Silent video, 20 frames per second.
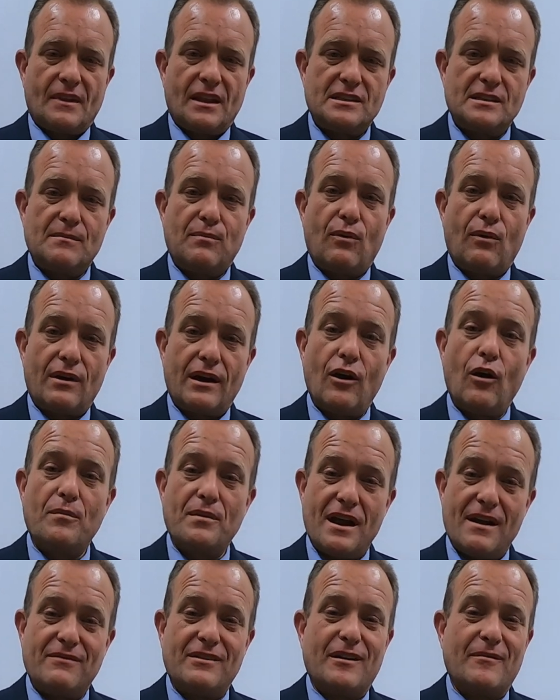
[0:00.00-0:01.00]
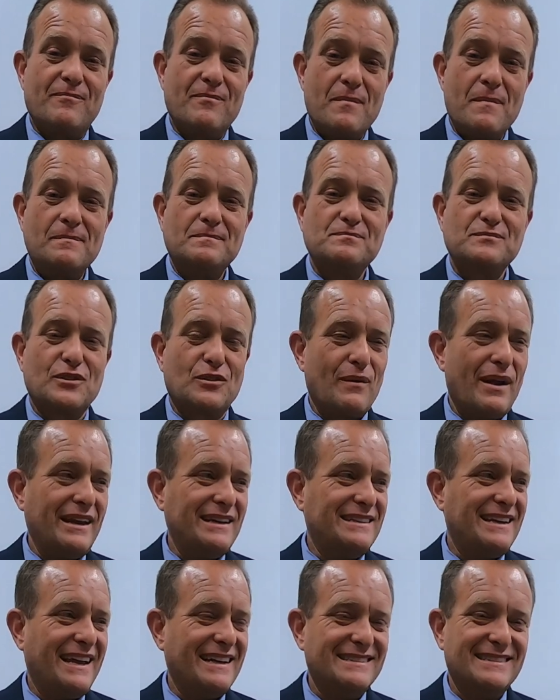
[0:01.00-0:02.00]
It's important. I hope you're having a
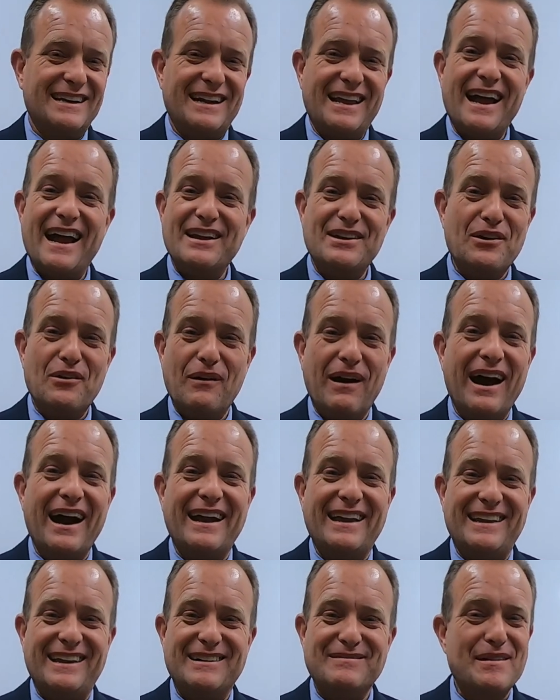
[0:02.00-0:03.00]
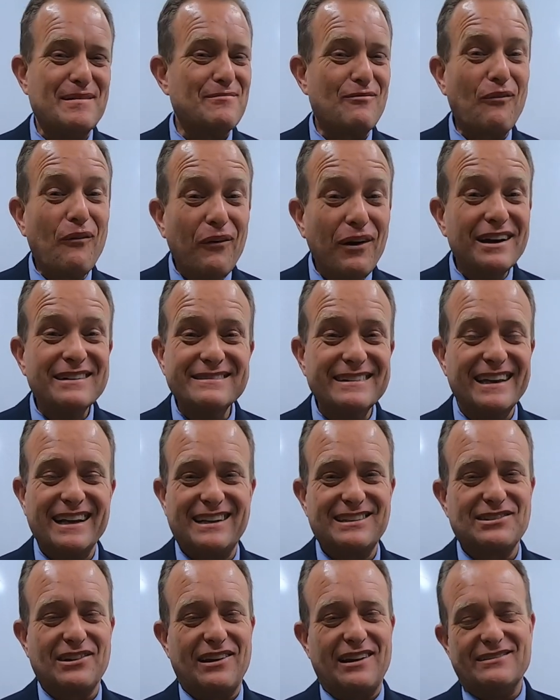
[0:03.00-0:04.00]
great day today. I know I am. I'm really
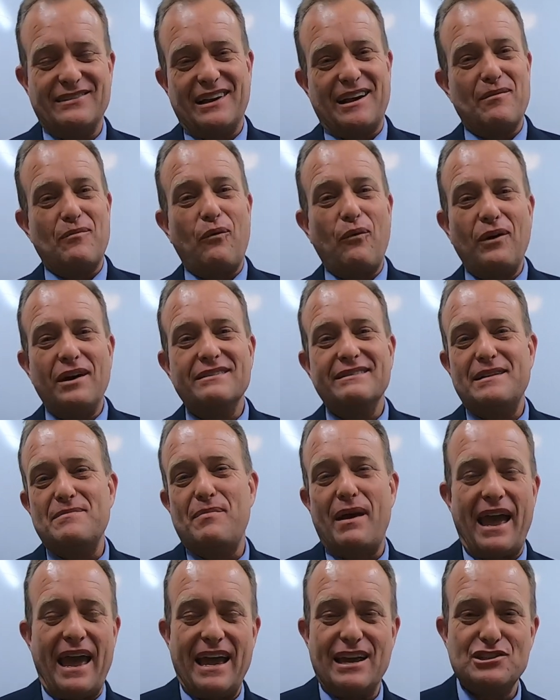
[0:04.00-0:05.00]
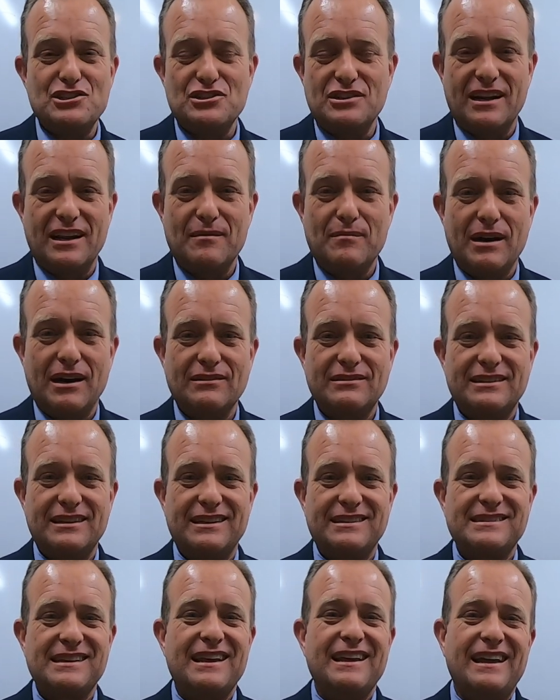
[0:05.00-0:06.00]
excited. I'm really passionate about
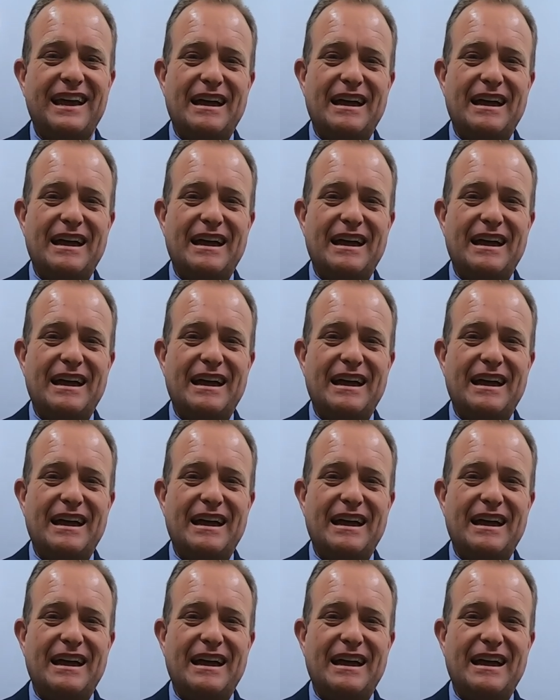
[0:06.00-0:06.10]
this.